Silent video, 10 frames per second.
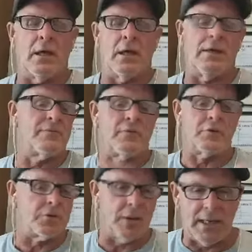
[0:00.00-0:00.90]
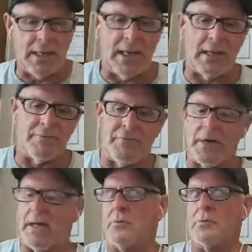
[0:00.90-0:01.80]
interval training and
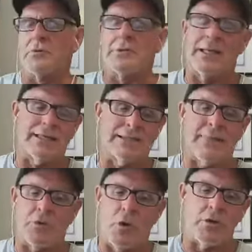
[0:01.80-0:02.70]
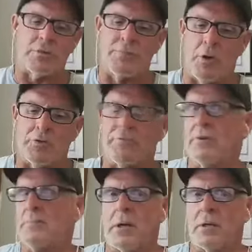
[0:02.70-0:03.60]
find a routine, because I've noticed most of
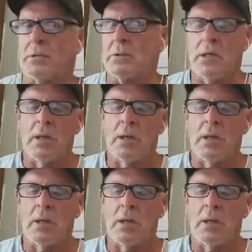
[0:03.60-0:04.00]
them are